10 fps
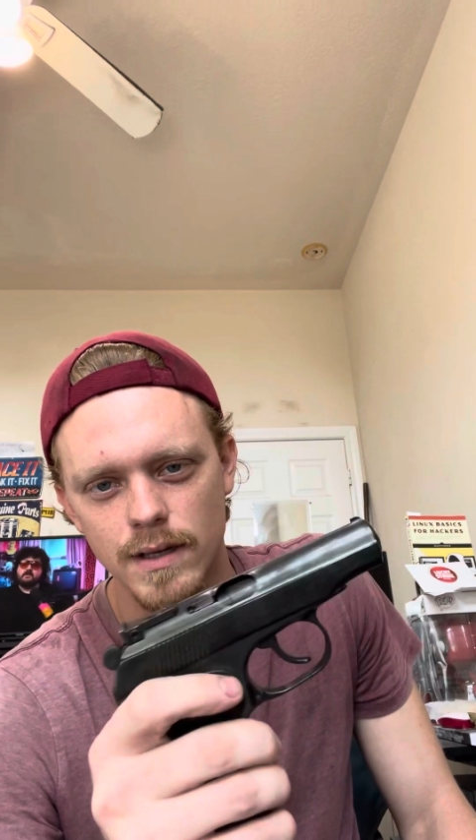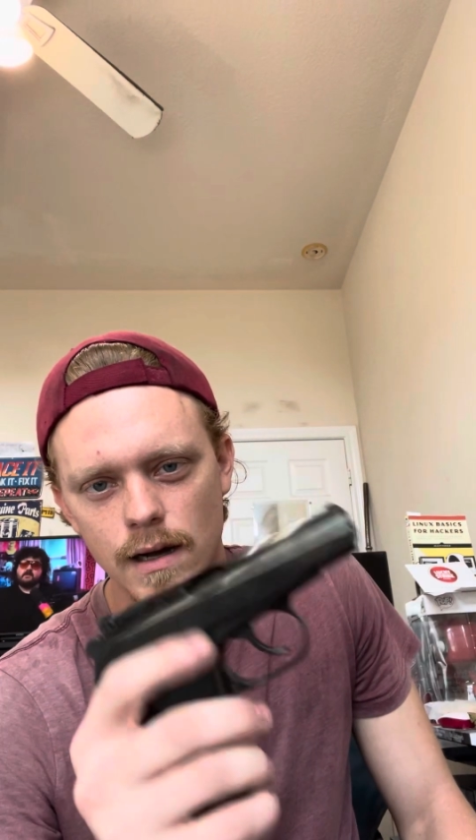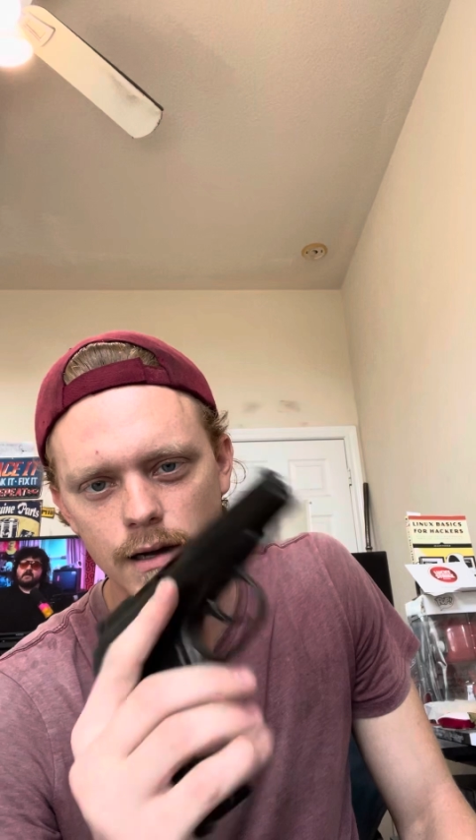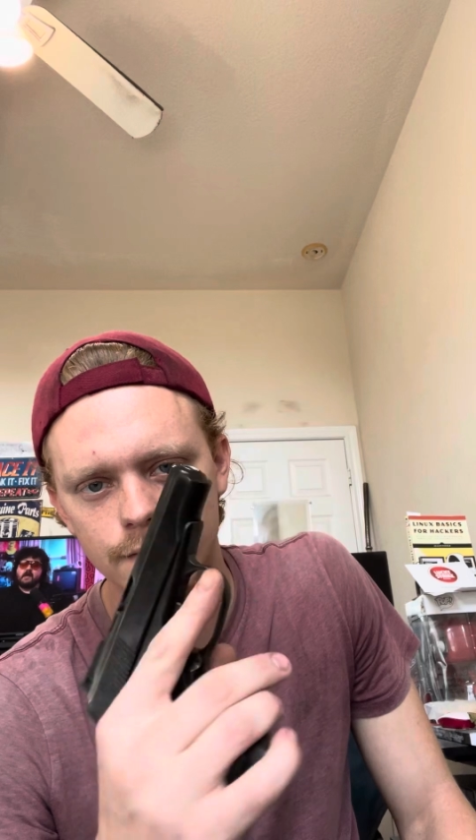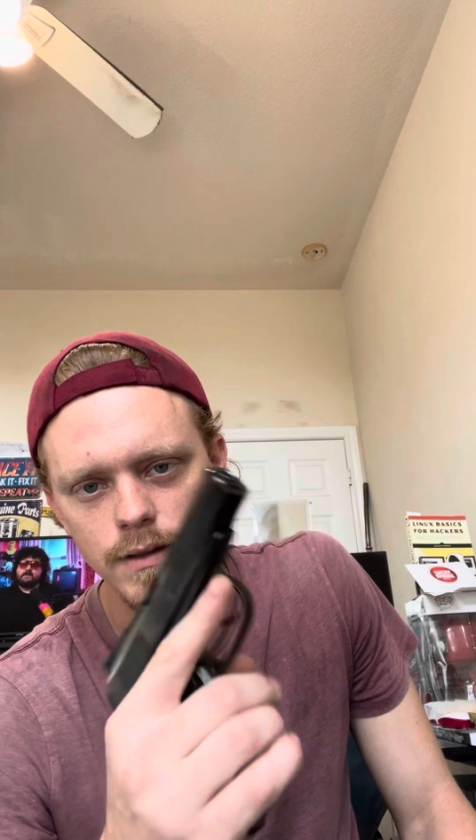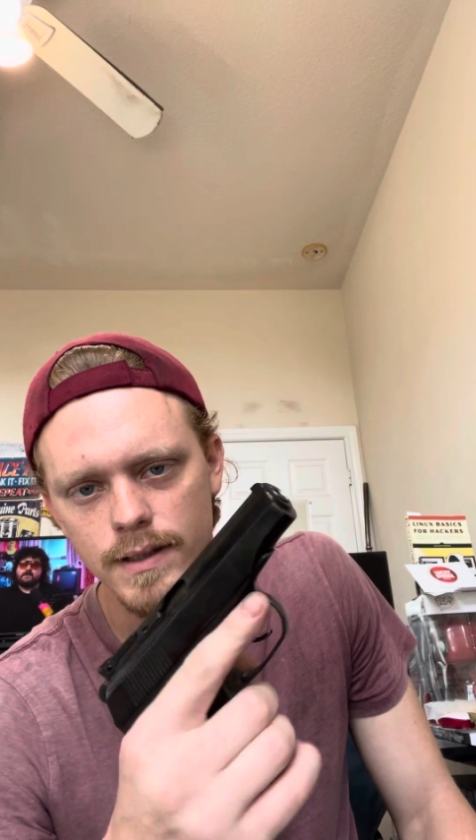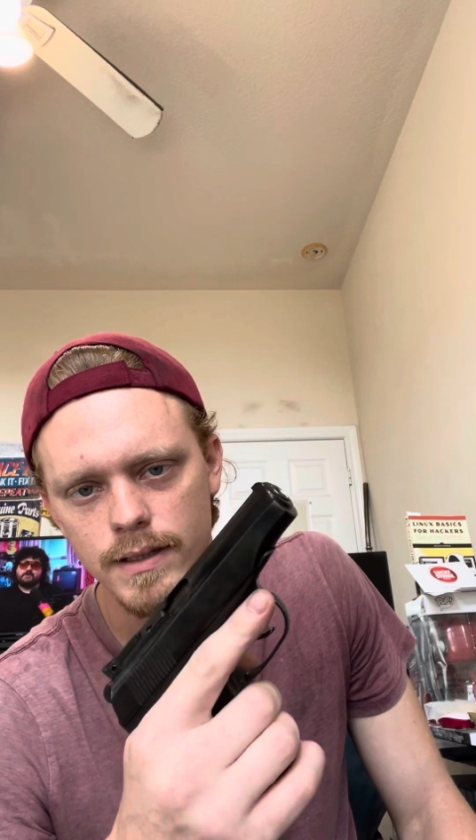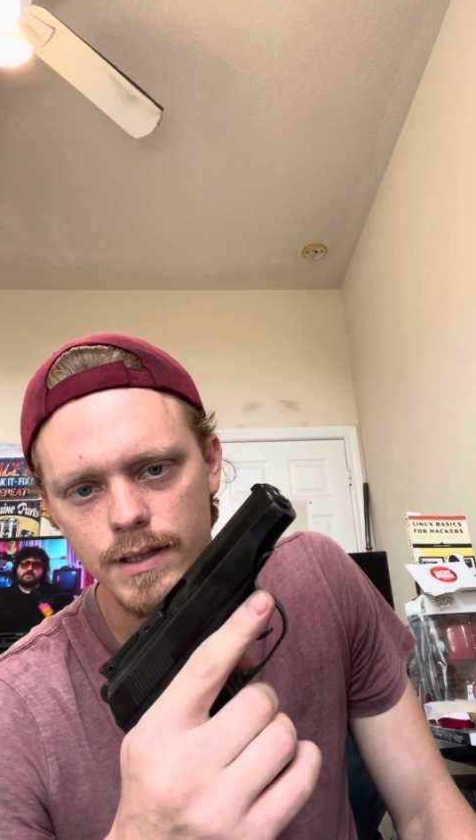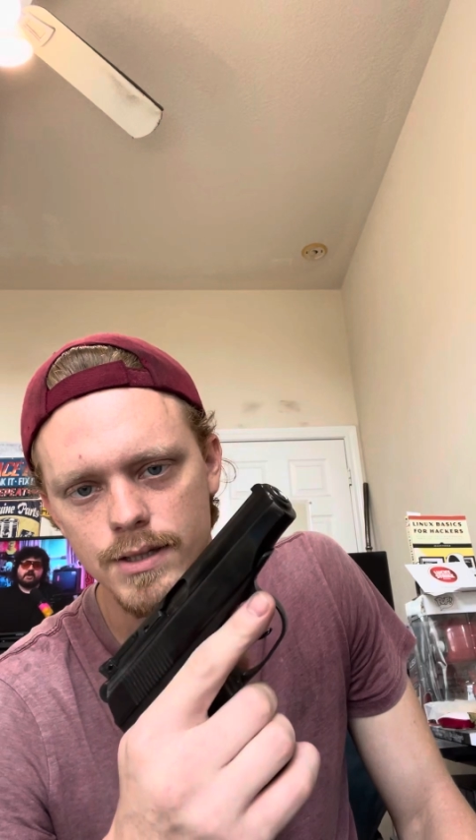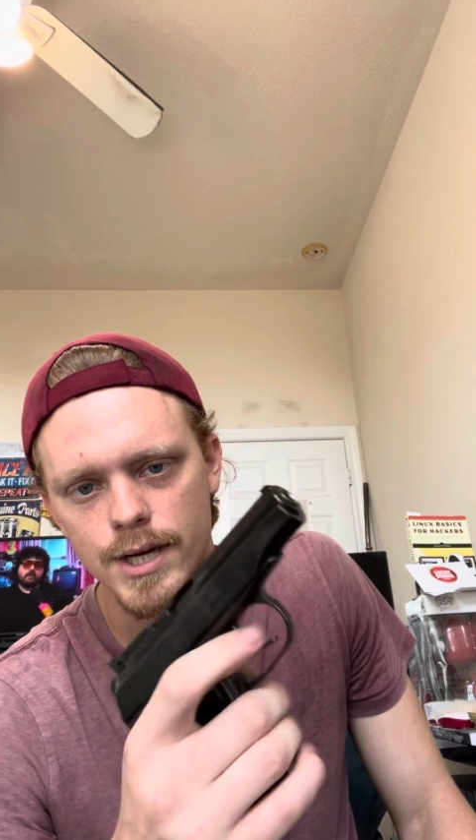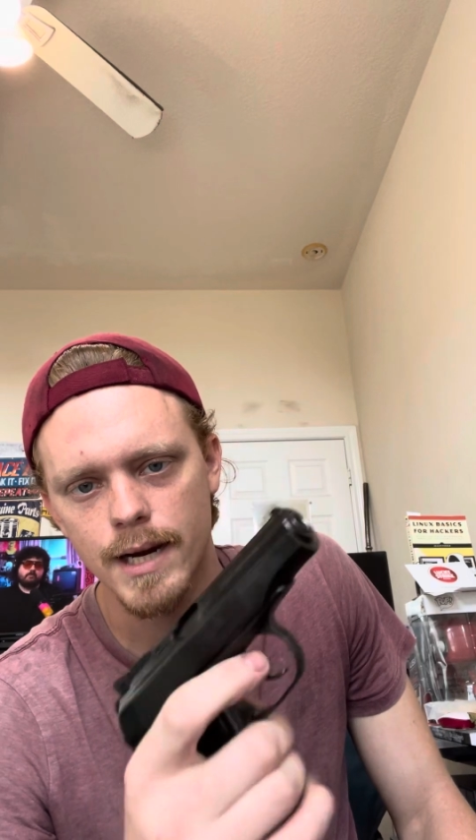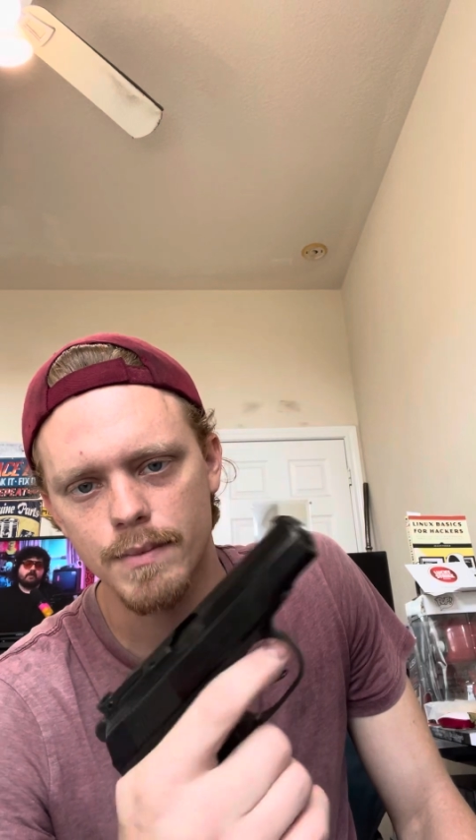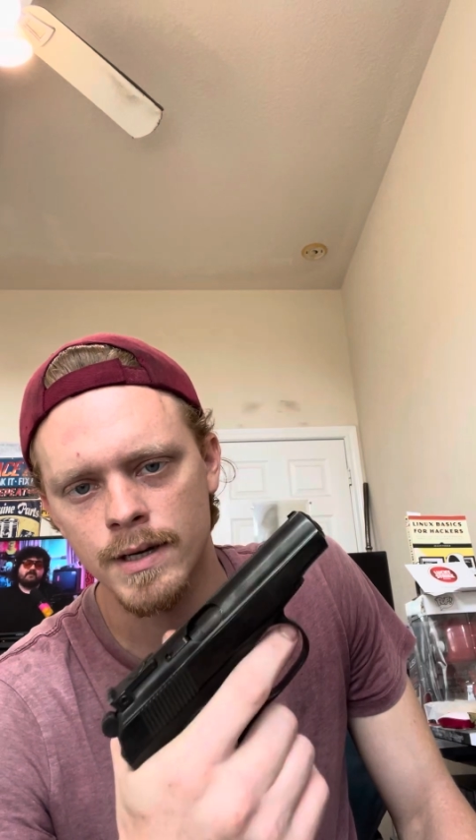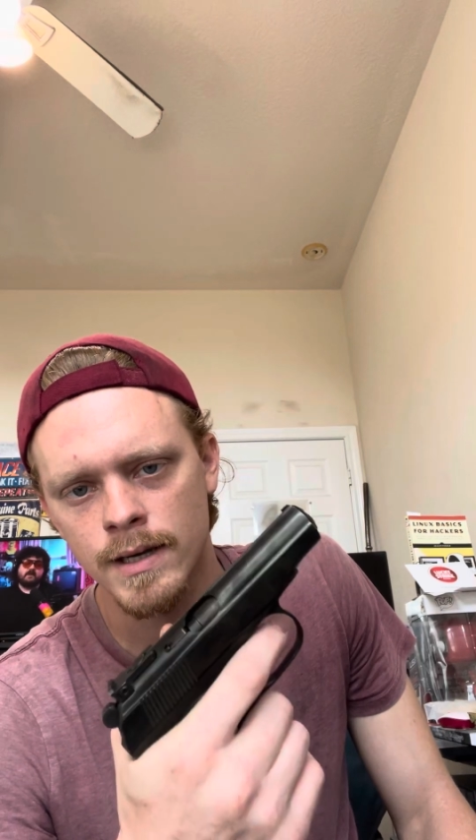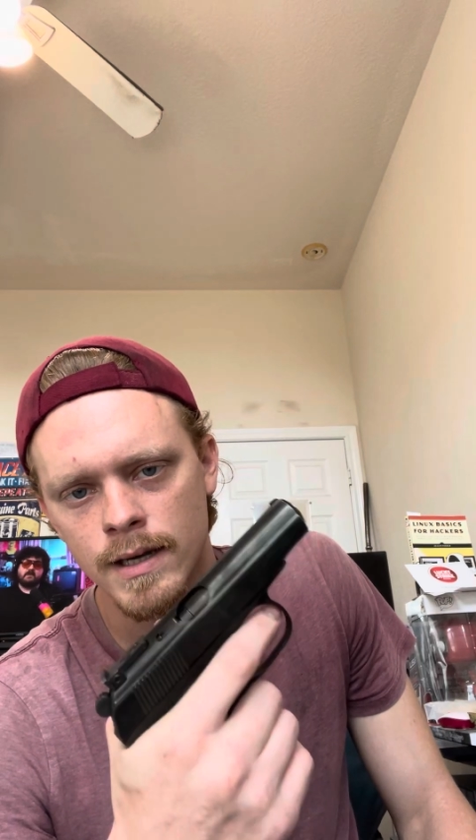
off and this thing's chambered,